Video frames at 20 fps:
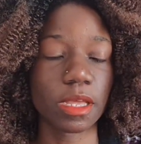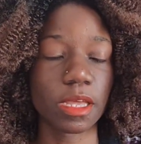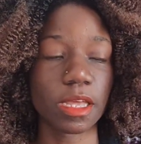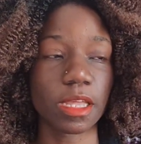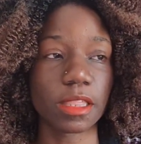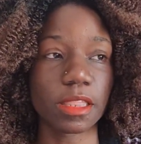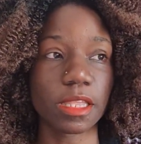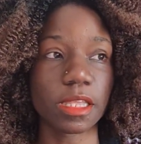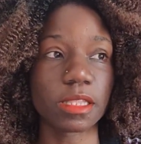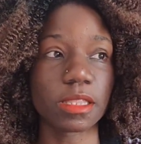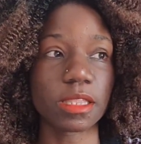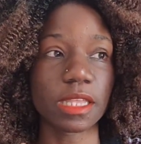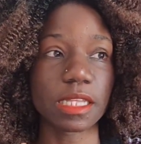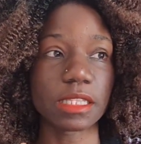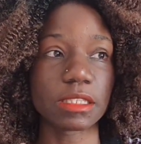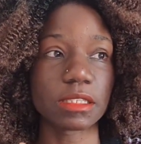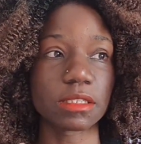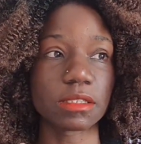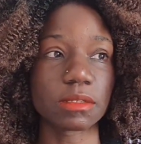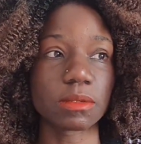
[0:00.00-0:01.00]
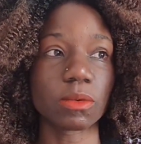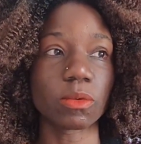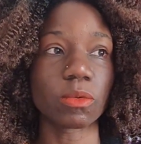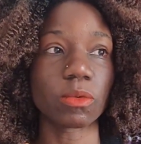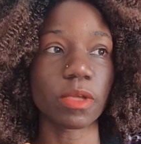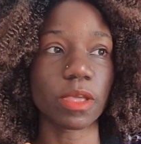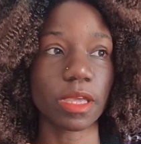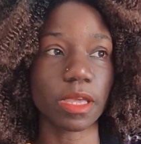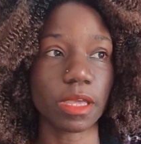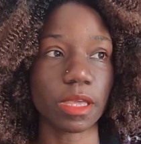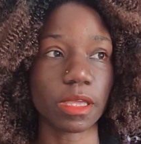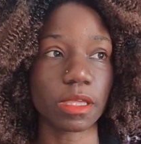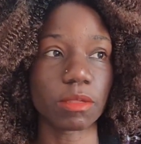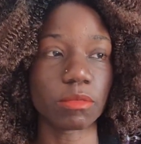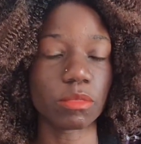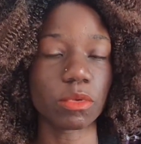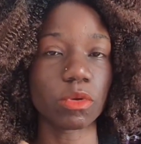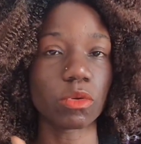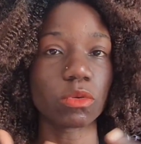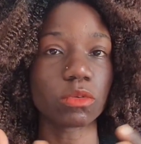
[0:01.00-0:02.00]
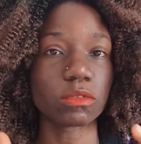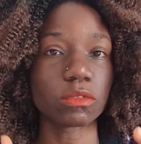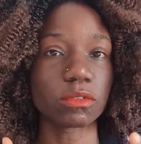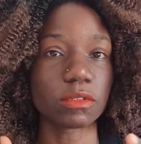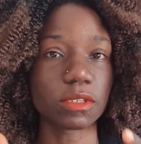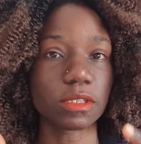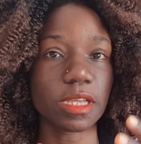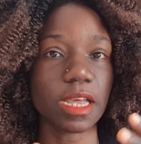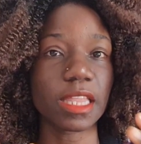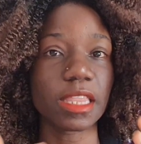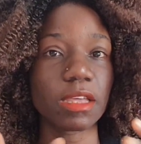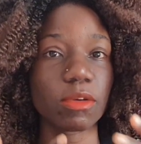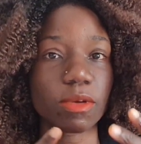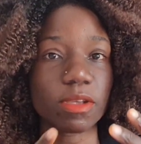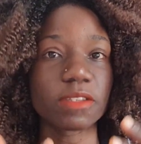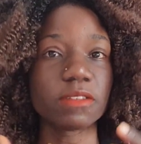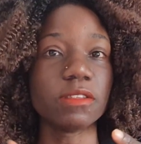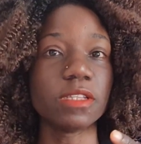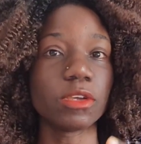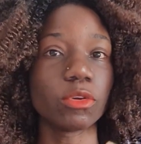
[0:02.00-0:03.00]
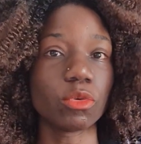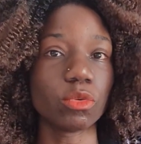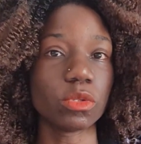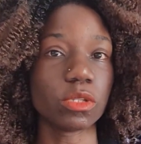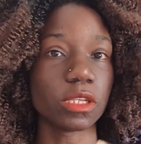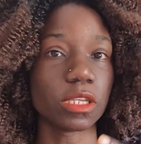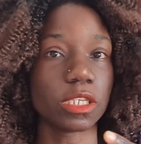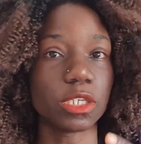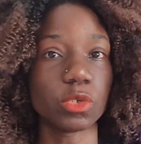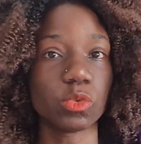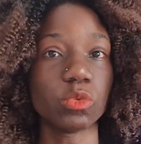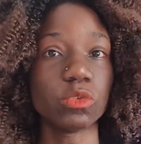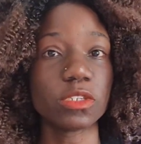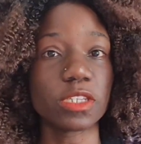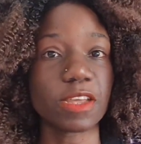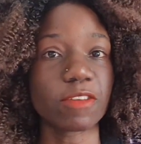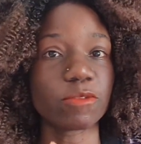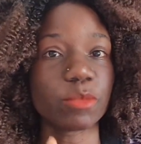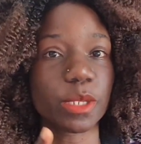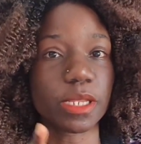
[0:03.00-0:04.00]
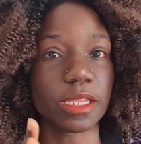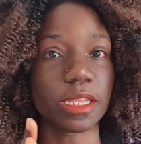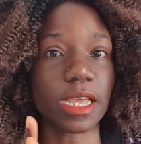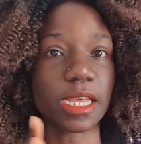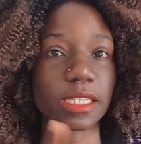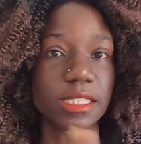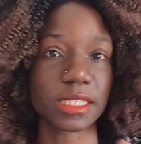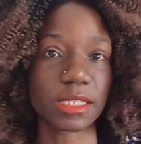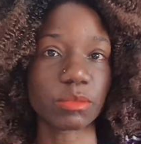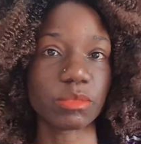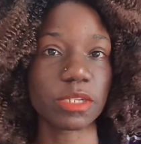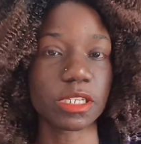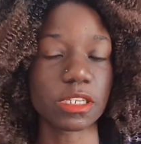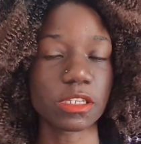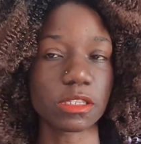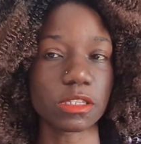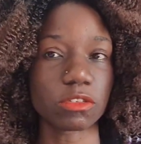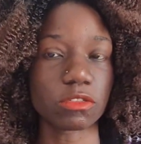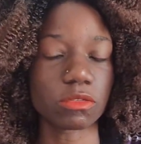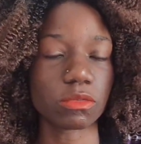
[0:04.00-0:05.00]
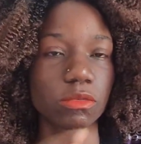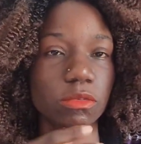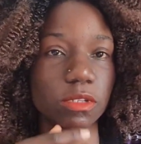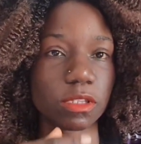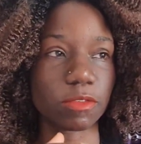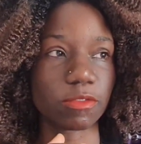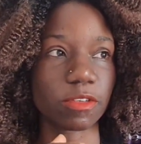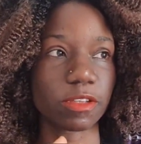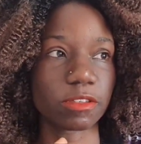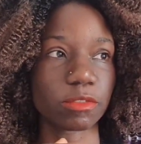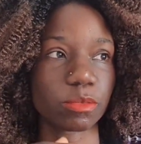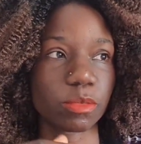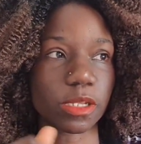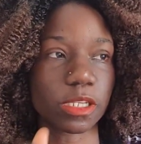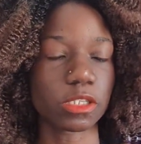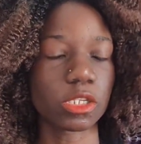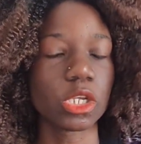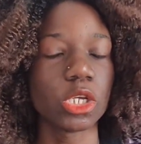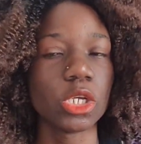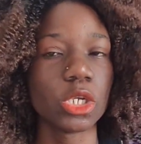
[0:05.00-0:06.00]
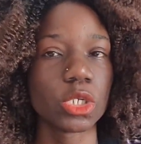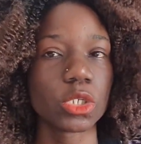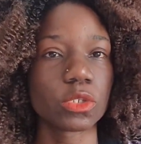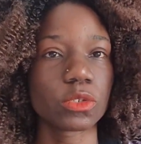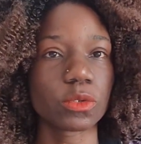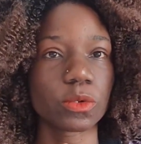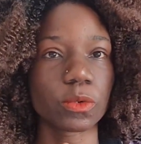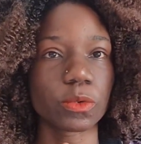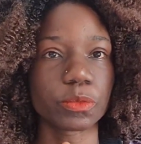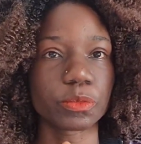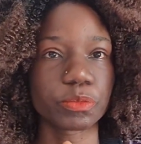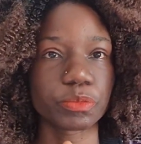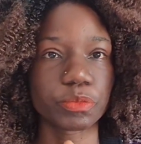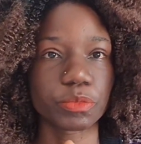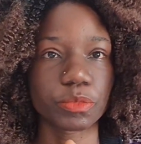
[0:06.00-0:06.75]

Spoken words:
I think that's okay, because otherwise she wouldn't have been accepted in the school in the first place. So